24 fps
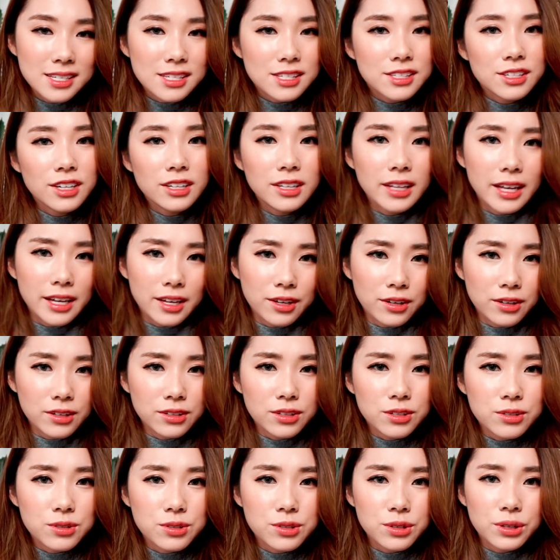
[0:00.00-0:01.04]
It's not like your
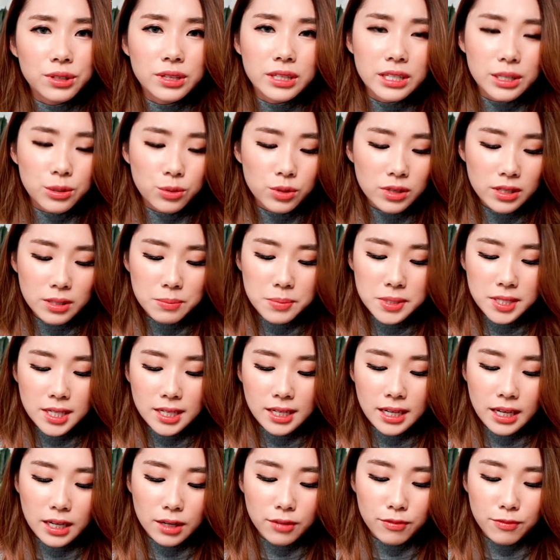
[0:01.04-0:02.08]
usual liquid
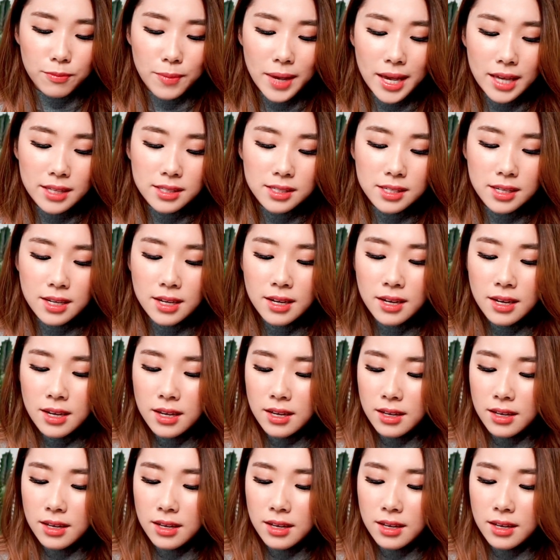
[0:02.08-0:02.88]
lipstick kind of matte.